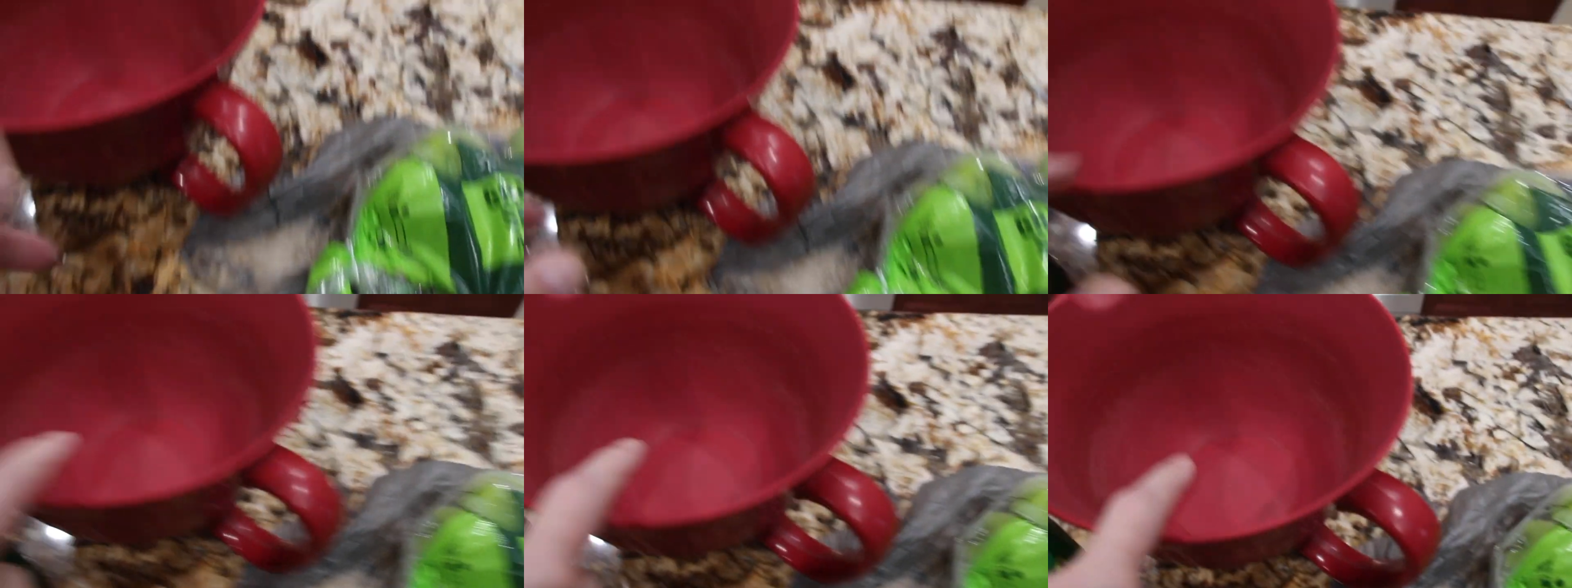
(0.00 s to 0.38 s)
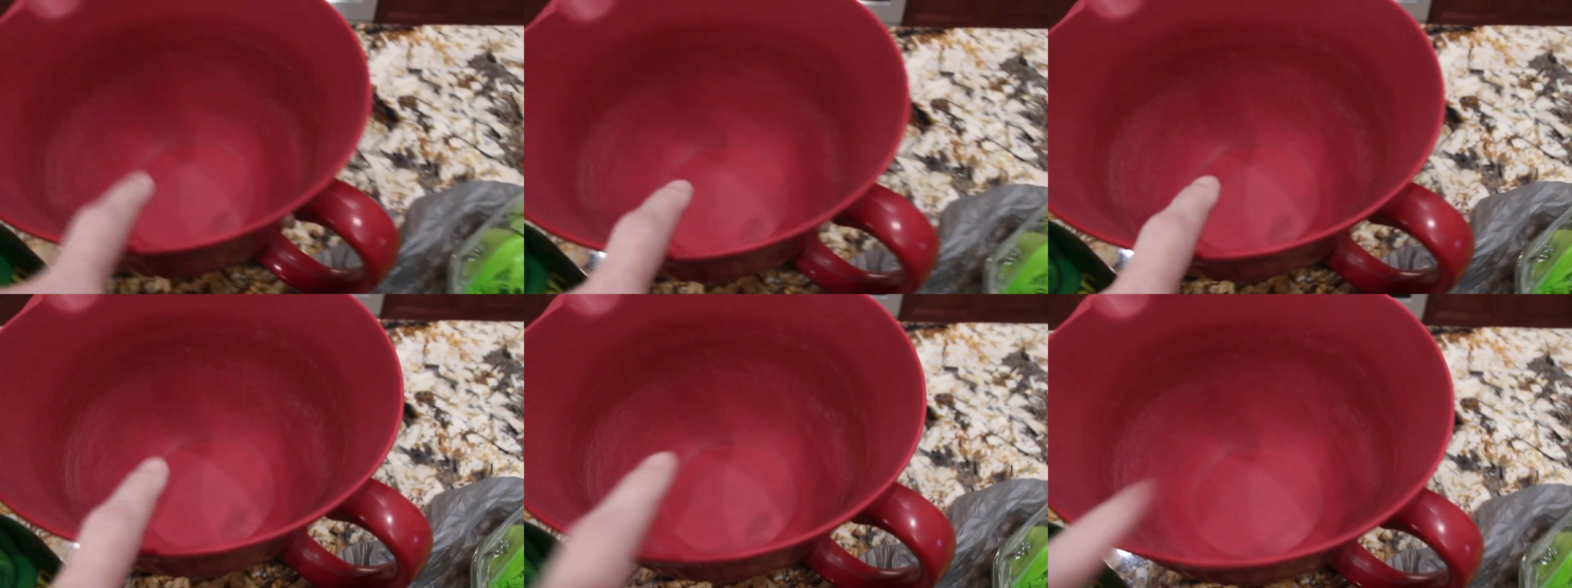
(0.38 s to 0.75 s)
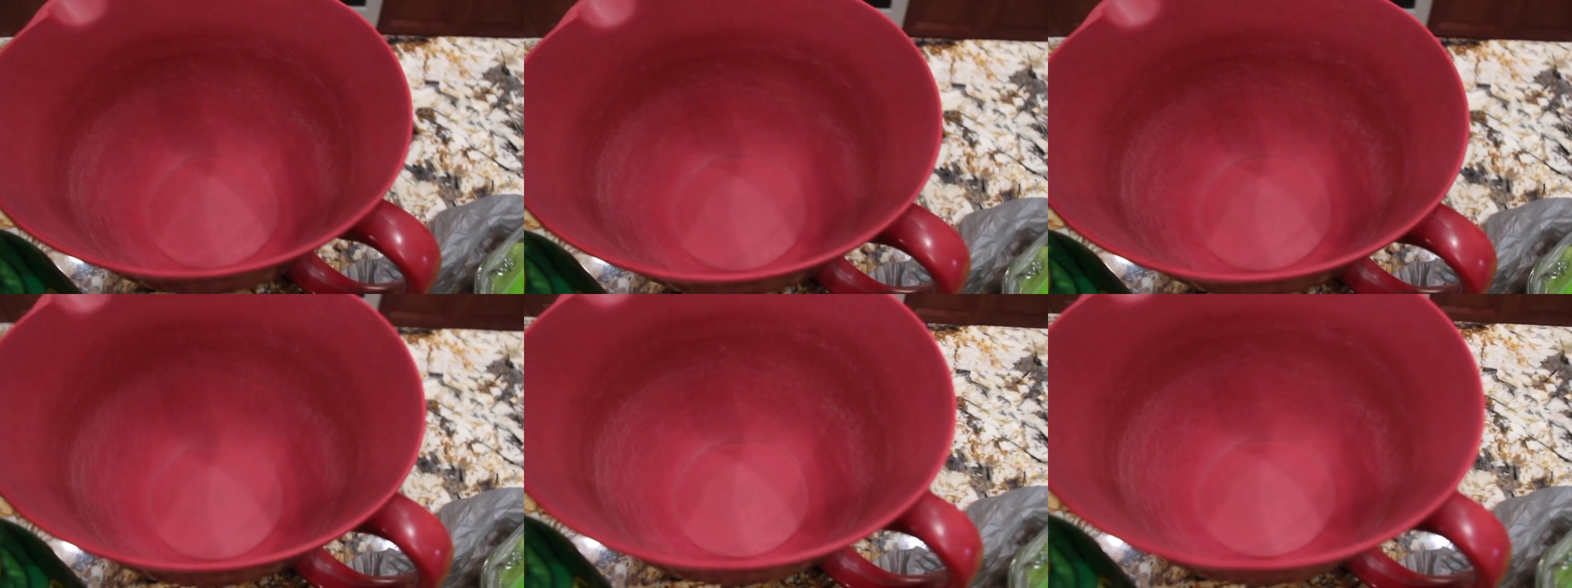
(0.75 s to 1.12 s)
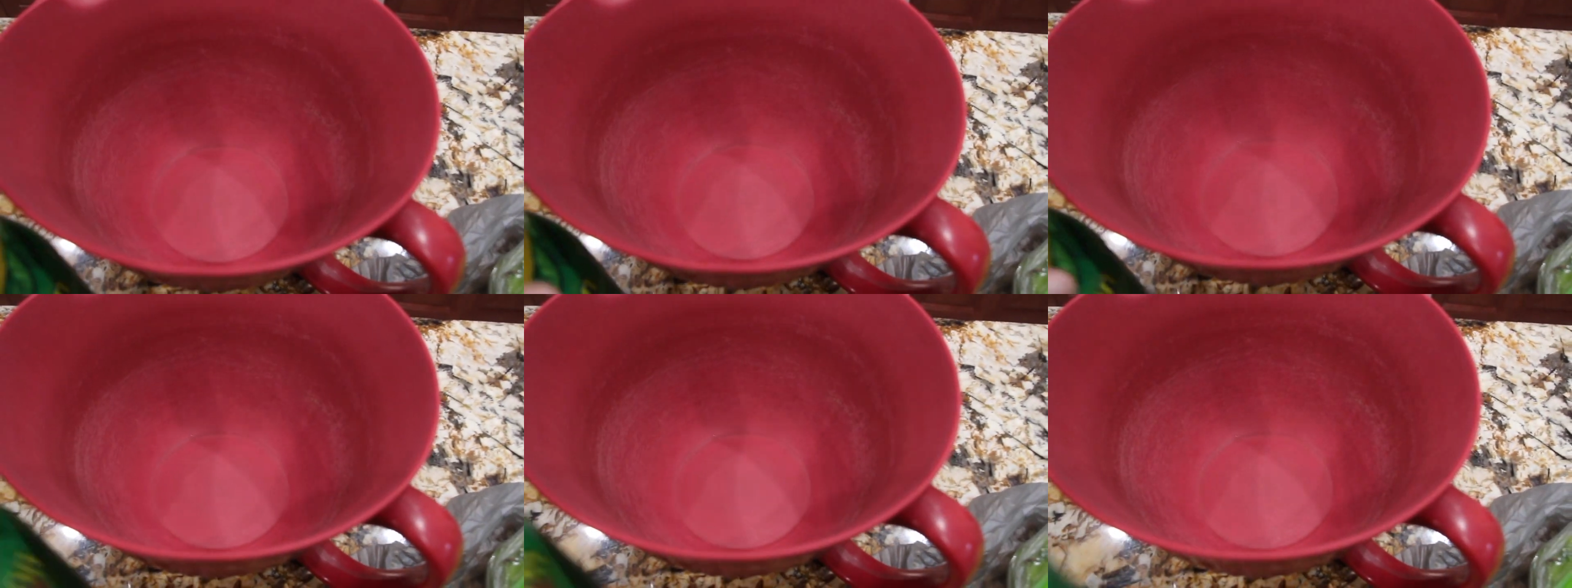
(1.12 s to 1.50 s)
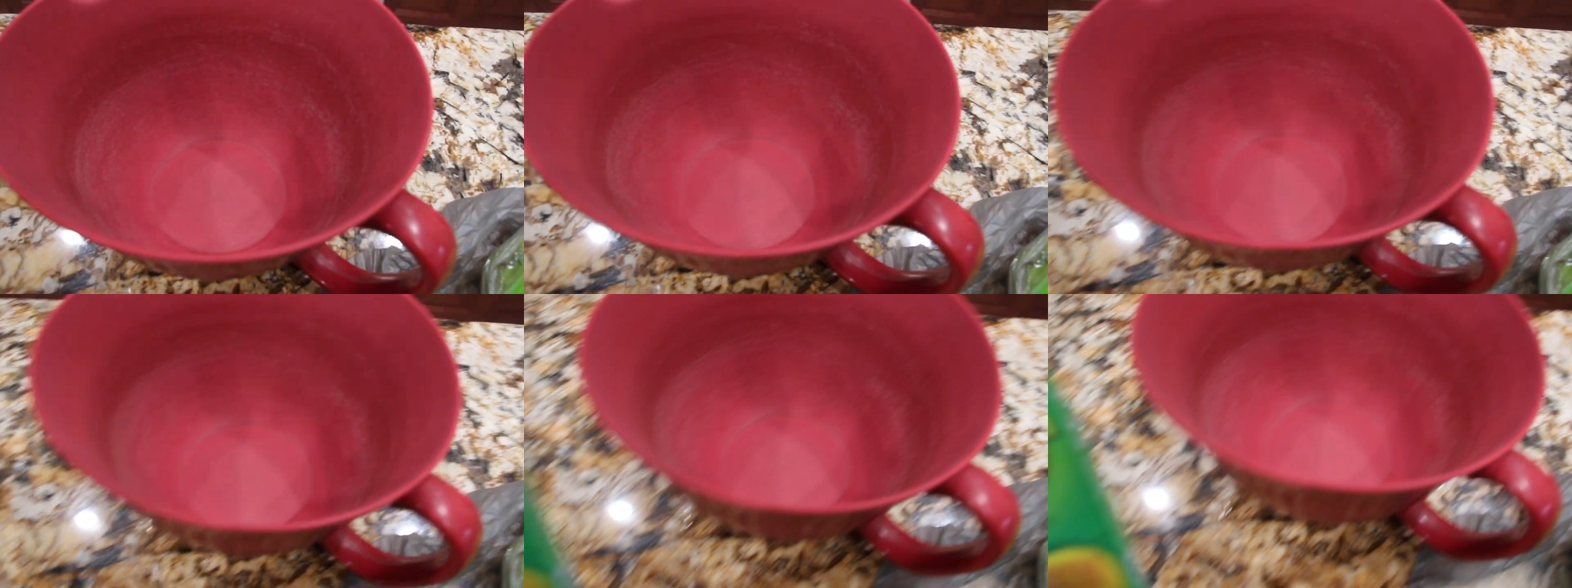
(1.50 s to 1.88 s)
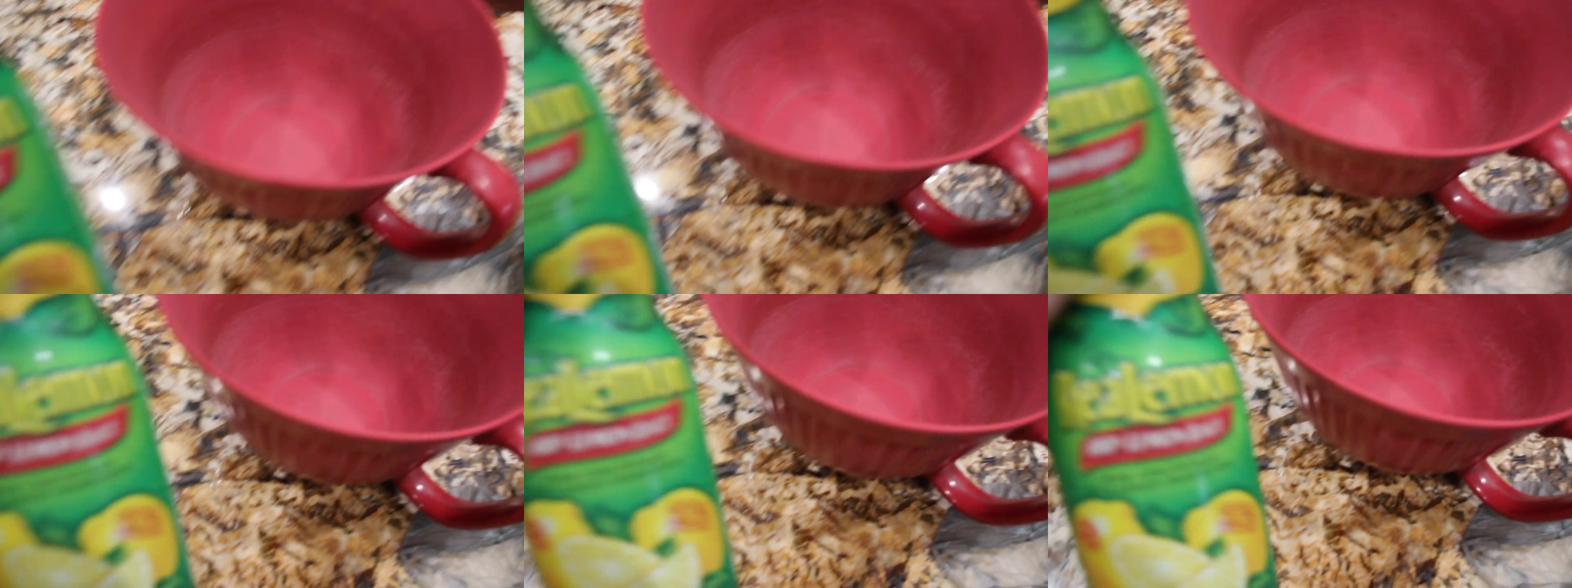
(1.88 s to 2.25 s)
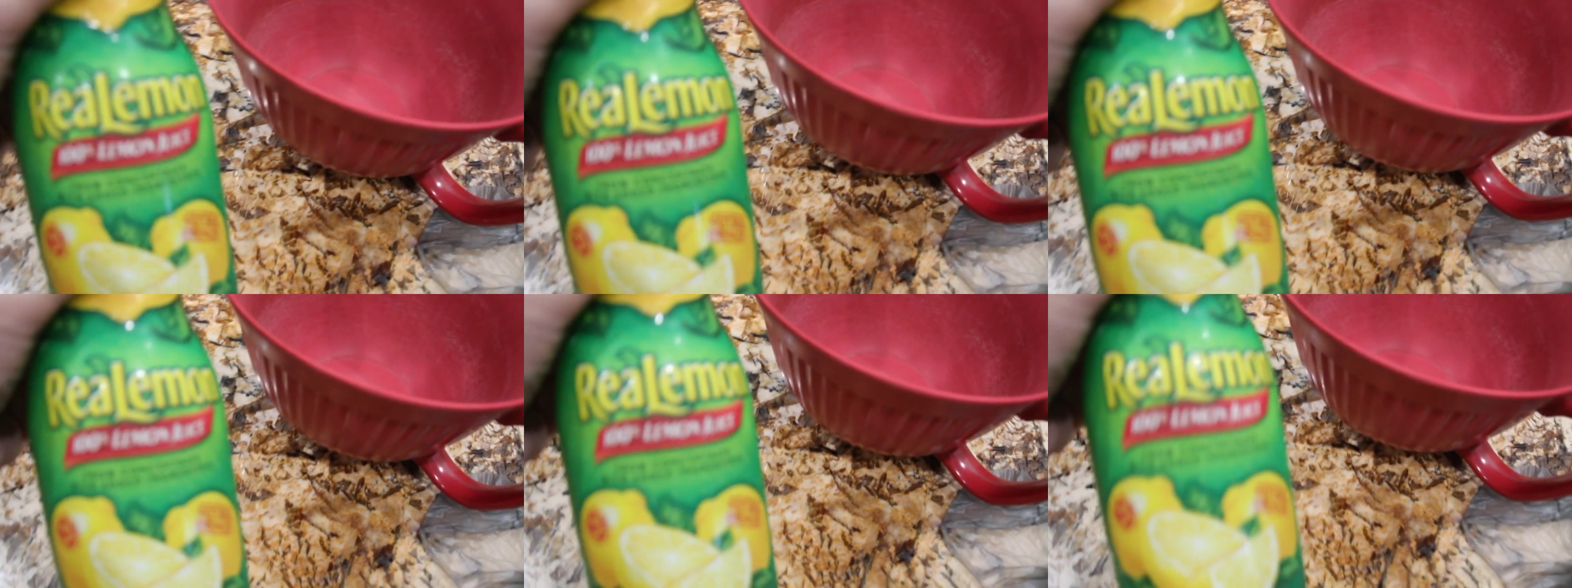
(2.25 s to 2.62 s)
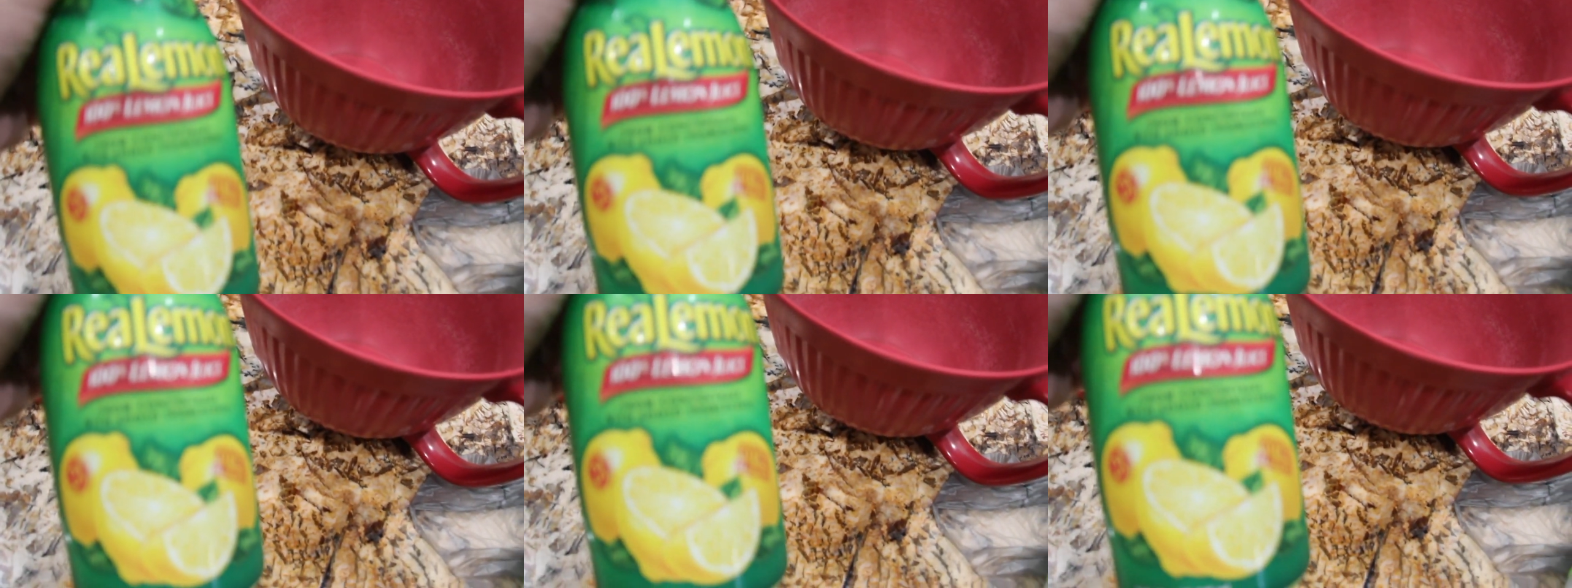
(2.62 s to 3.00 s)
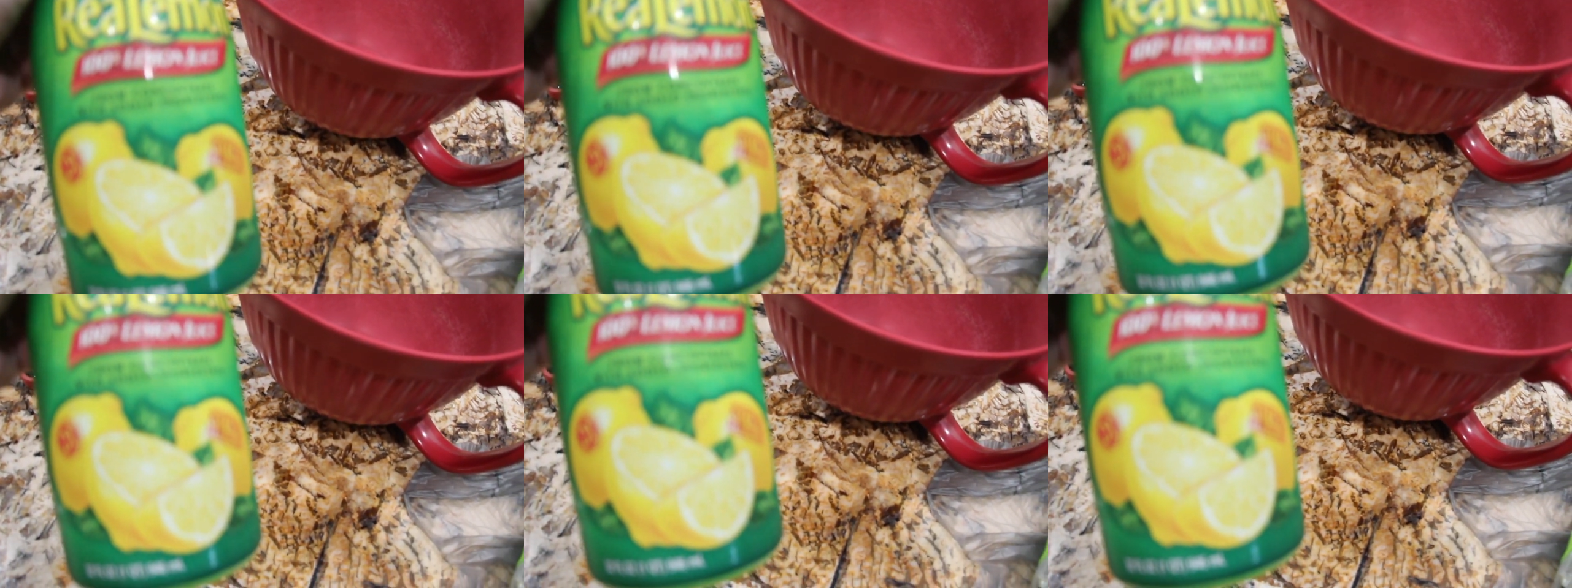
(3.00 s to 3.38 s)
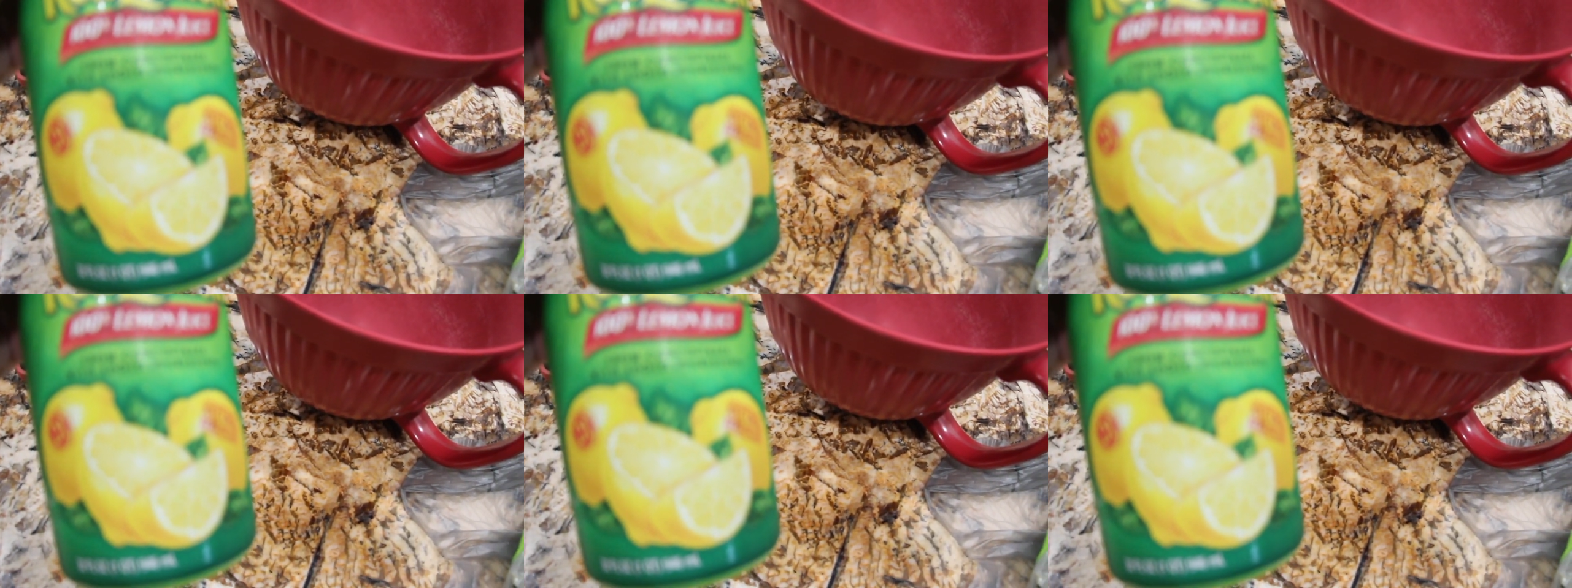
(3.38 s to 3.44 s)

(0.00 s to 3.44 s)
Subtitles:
Nobody's mouth can be seen.